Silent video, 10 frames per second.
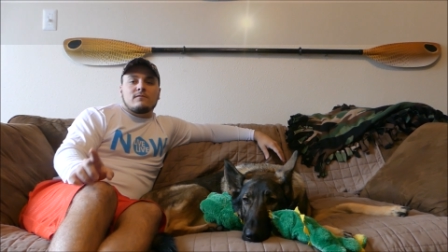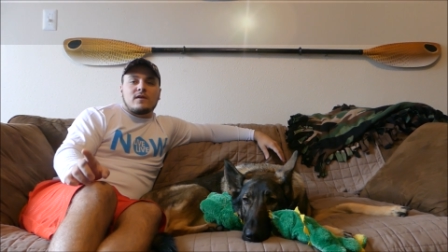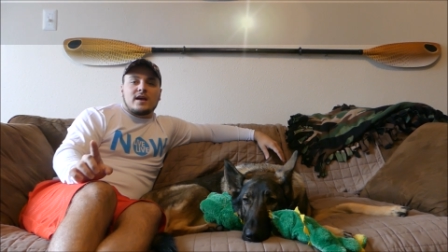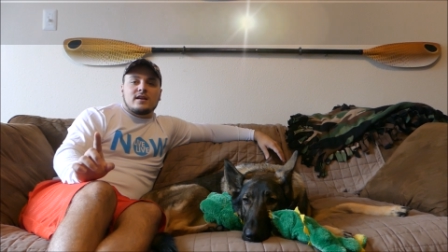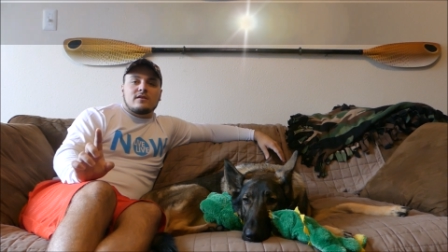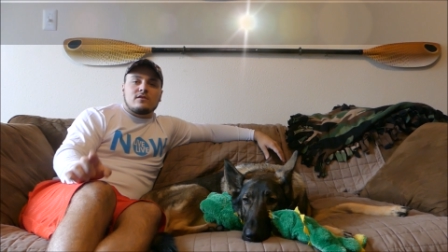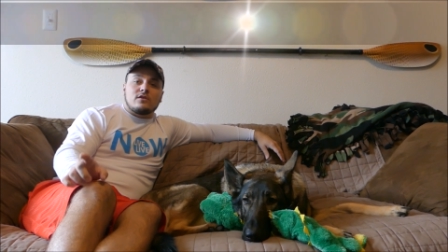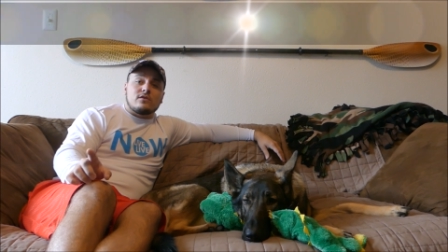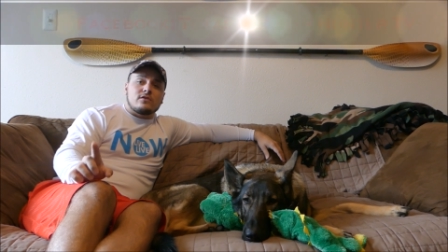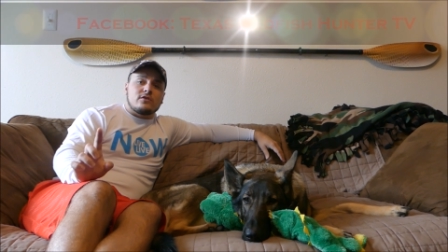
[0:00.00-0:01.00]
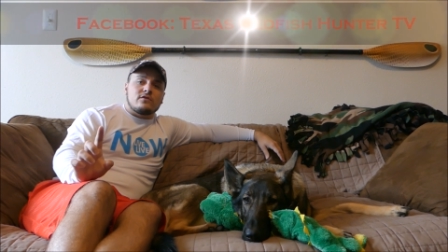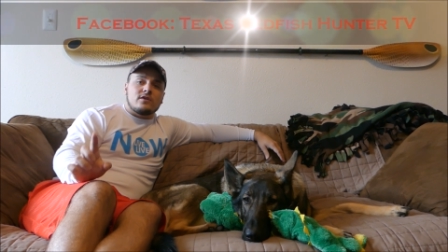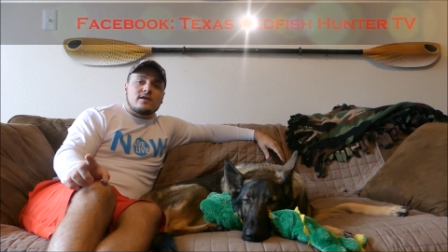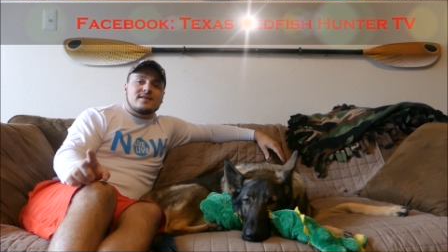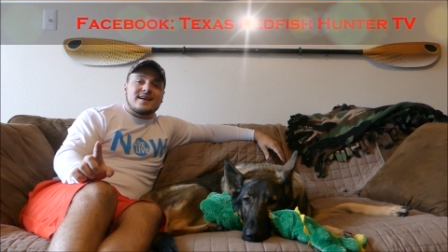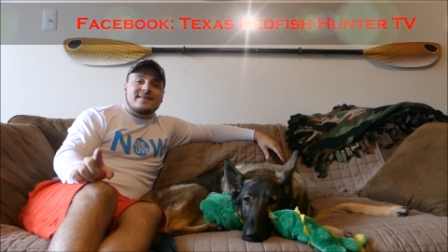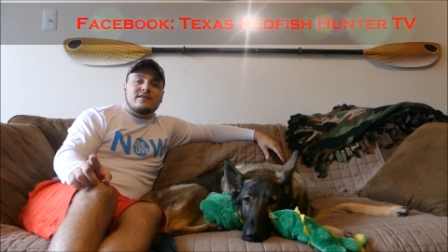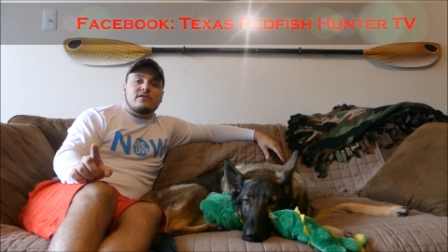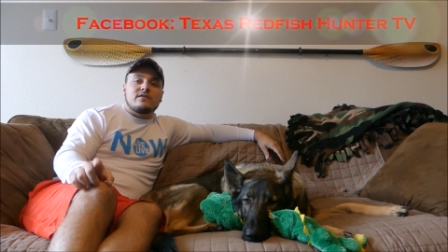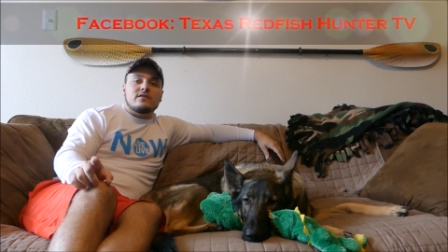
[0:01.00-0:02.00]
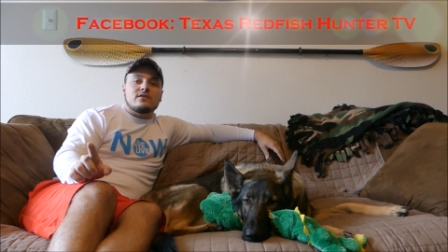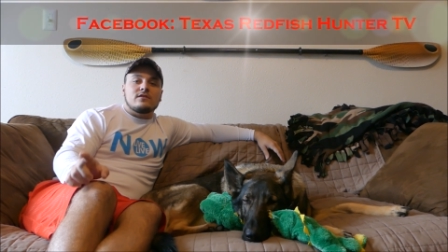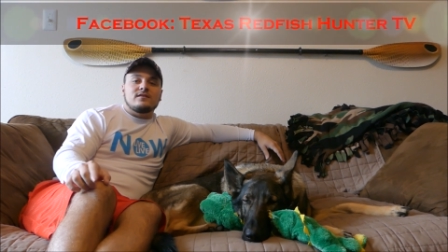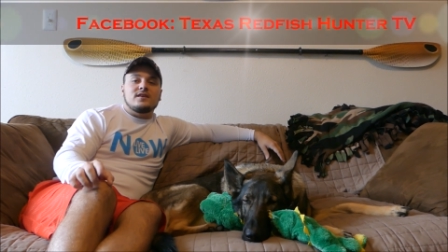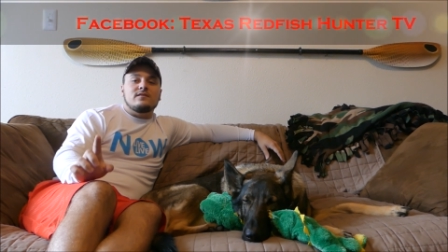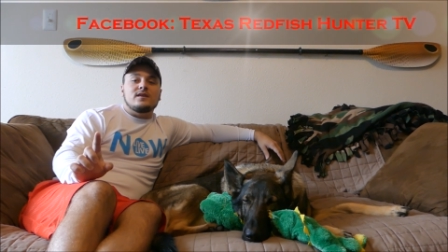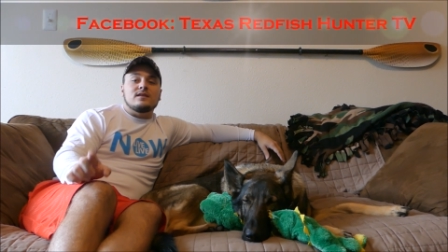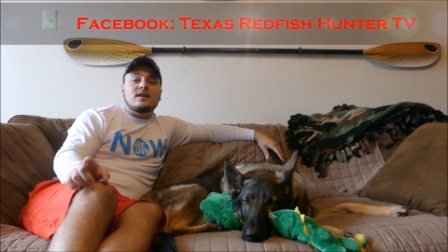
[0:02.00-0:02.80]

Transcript: Find us, you can search for us, Texas Redfish Hunter T V,